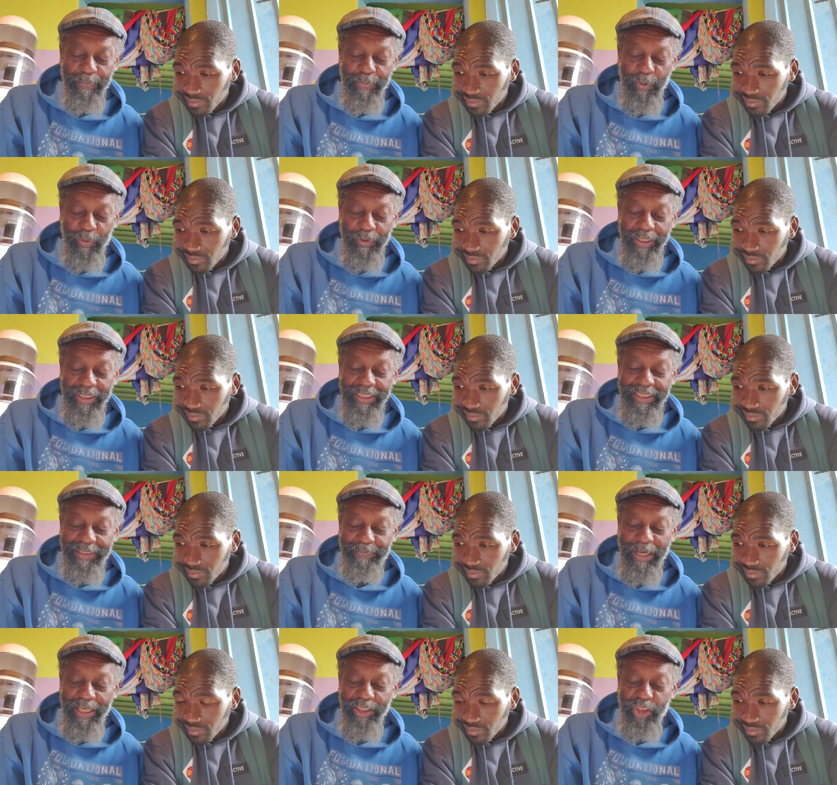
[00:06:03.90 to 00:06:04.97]
Speaker 1: people
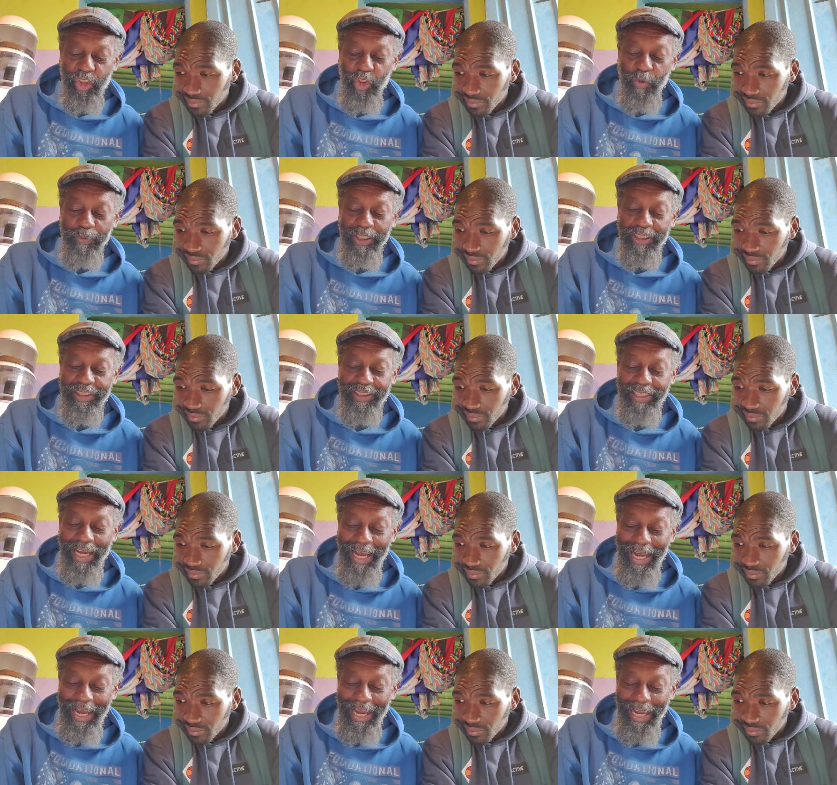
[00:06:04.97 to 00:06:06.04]
spend too much
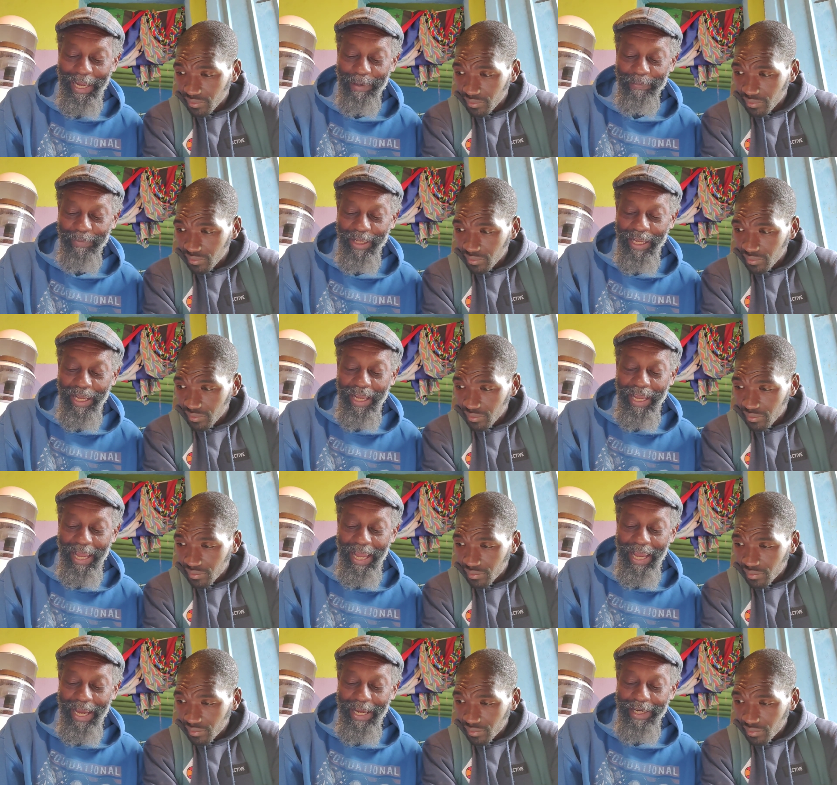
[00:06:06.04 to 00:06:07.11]
time
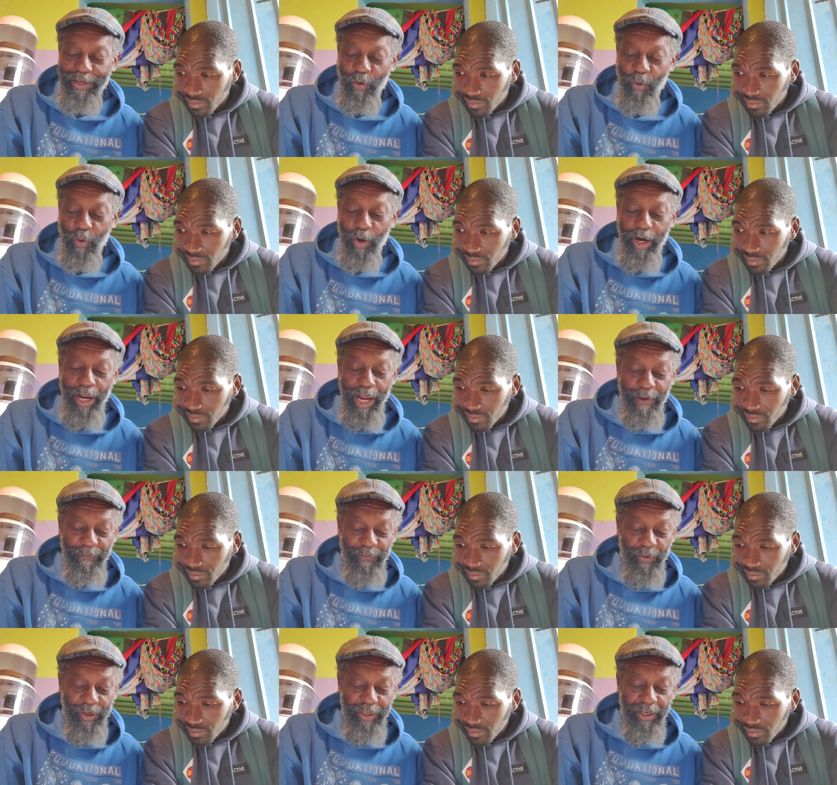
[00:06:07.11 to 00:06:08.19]
and or
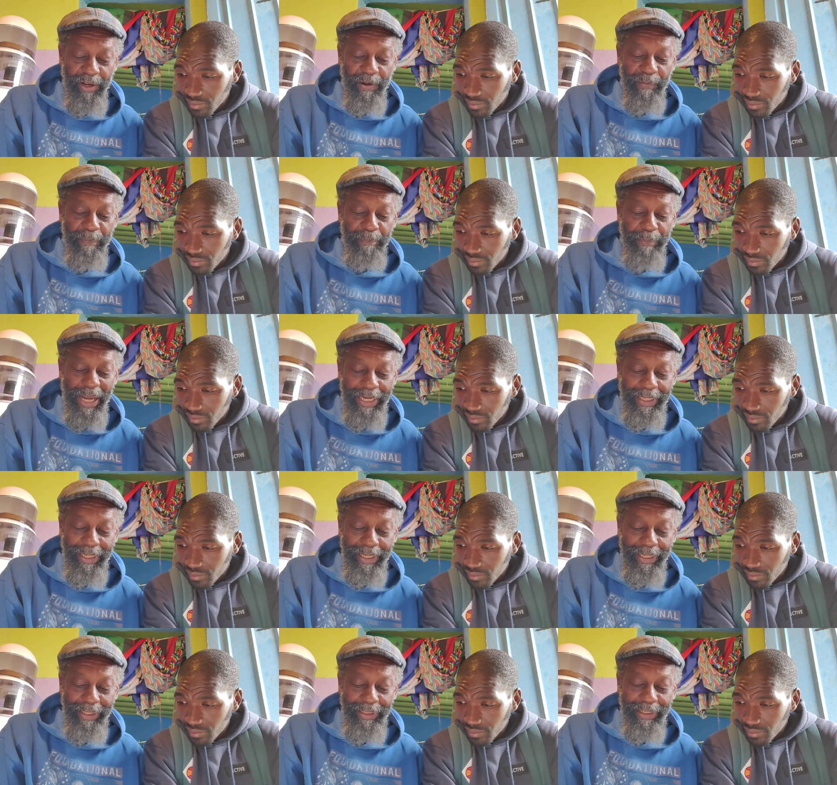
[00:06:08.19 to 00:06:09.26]
effort
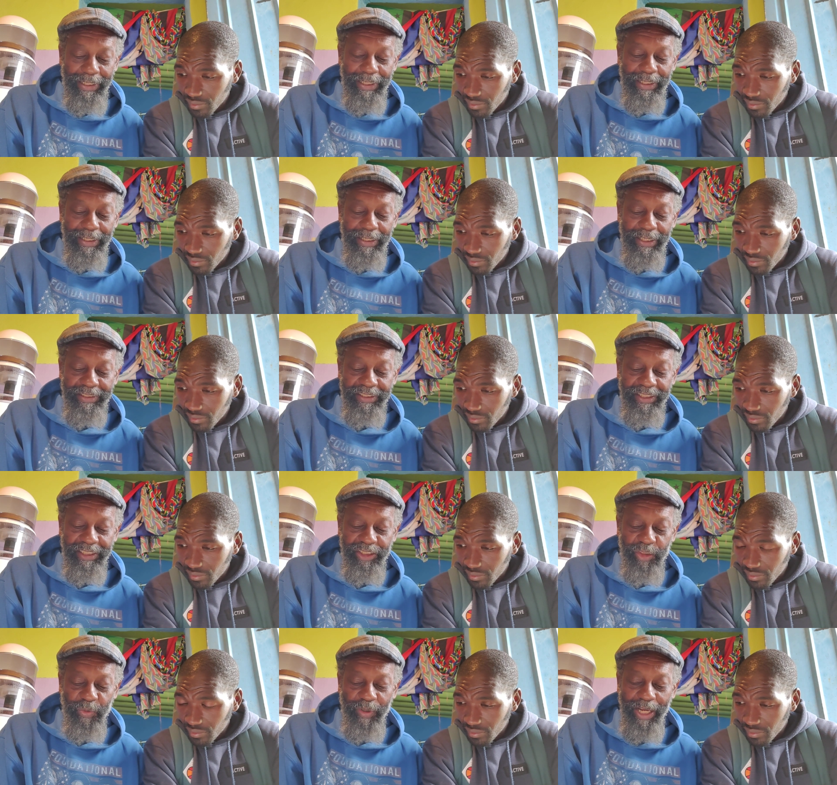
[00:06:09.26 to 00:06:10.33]
making,
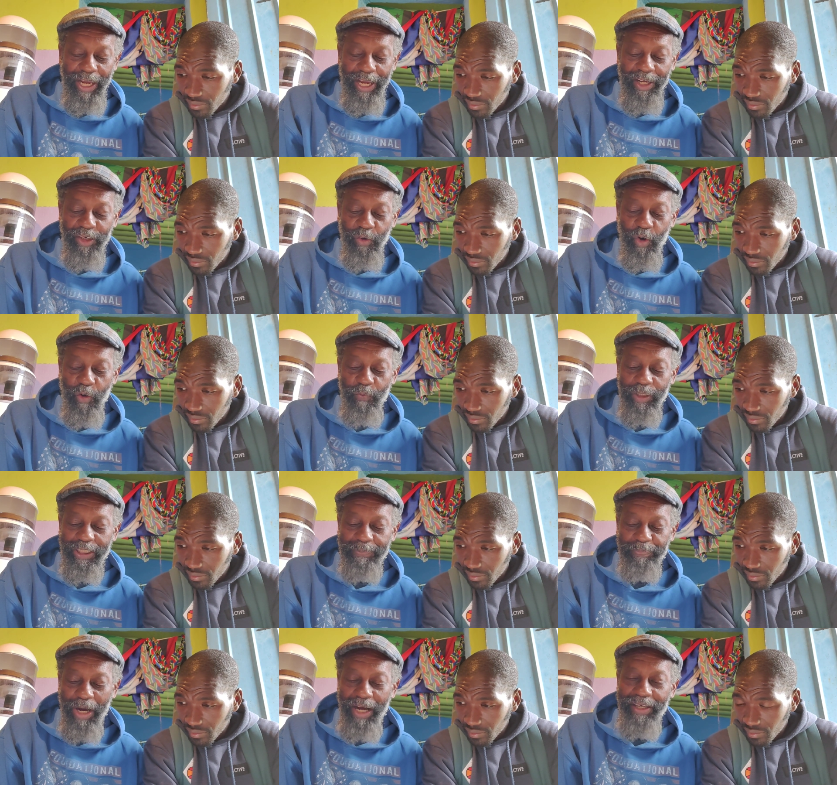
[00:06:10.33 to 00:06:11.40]
listening to, and or
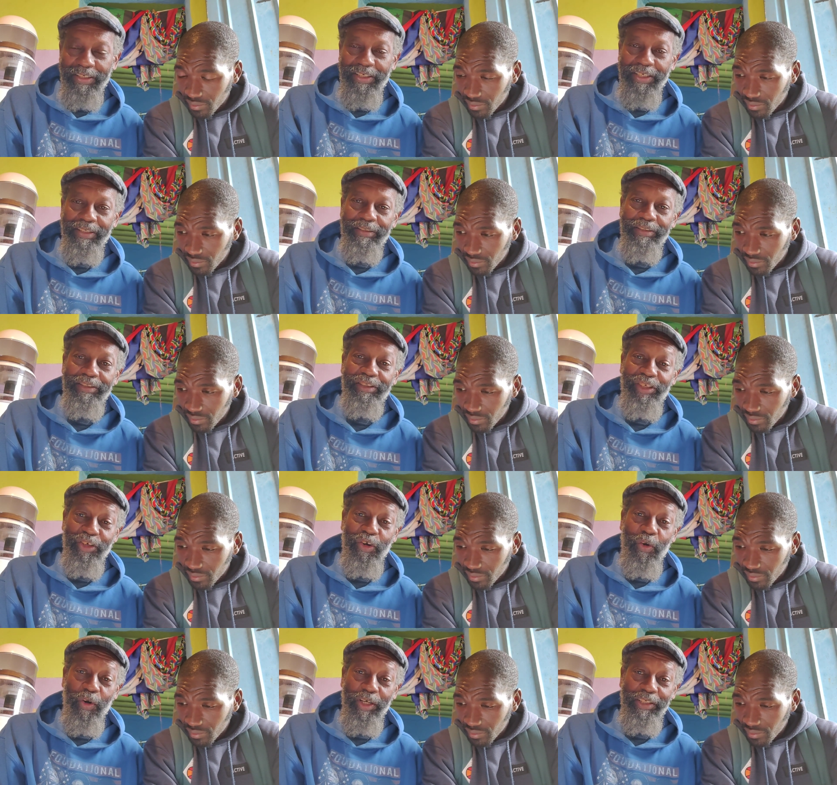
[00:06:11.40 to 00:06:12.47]
responding
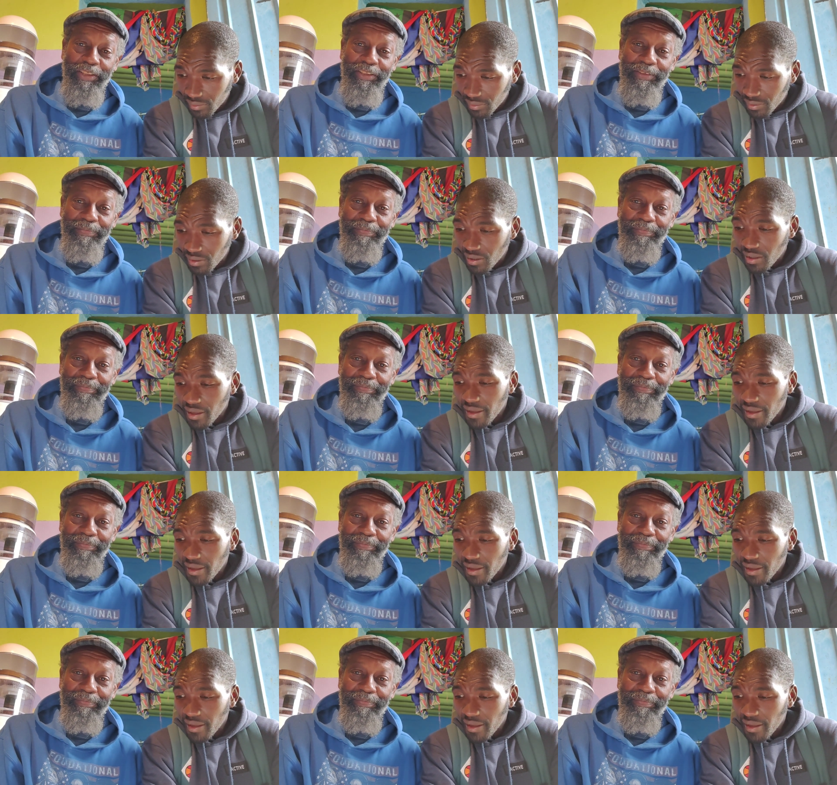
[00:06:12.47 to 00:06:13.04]
to noise.